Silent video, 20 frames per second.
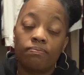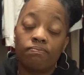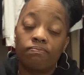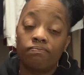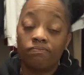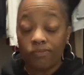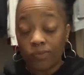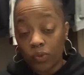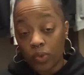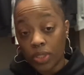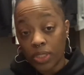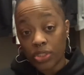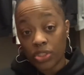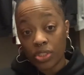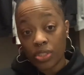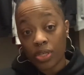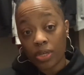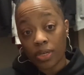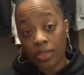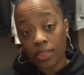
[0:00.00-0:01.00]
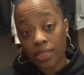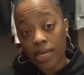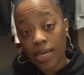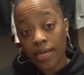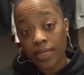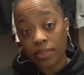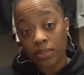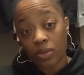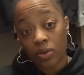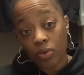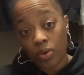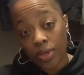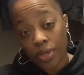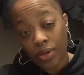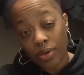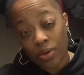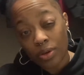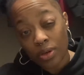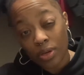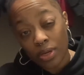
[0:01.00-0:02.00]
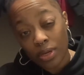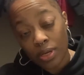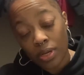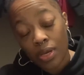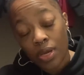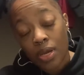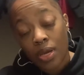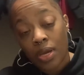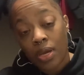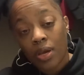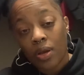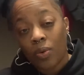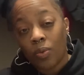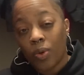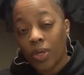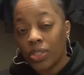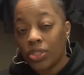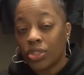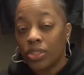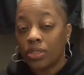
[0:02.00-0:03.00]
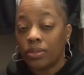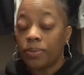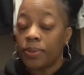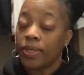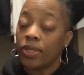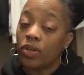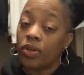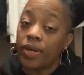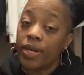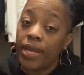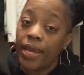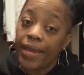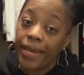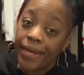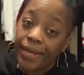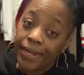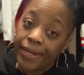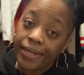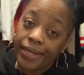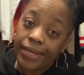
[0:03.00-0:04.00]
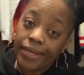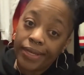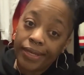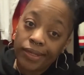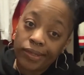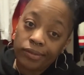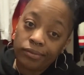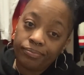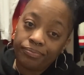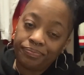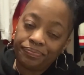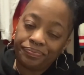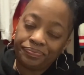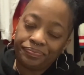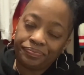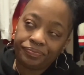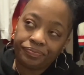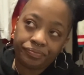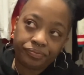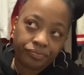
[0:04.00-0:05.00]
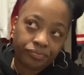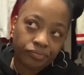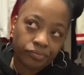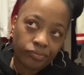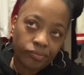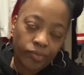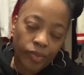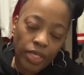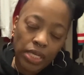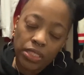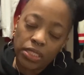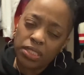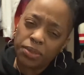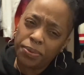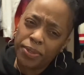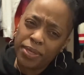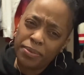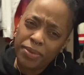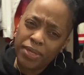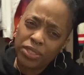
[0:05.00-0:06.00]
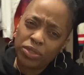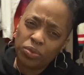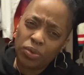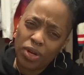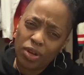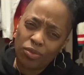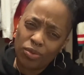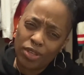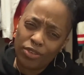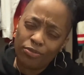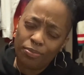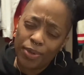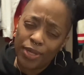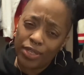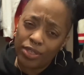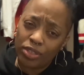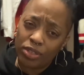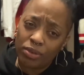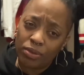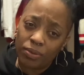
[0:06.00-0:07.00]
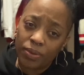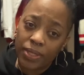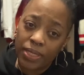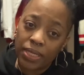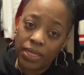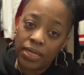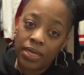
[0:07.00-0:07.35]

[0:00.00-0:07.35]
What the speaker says: what she currently has going on, what she's been creating. That's pretty much what we've been doing.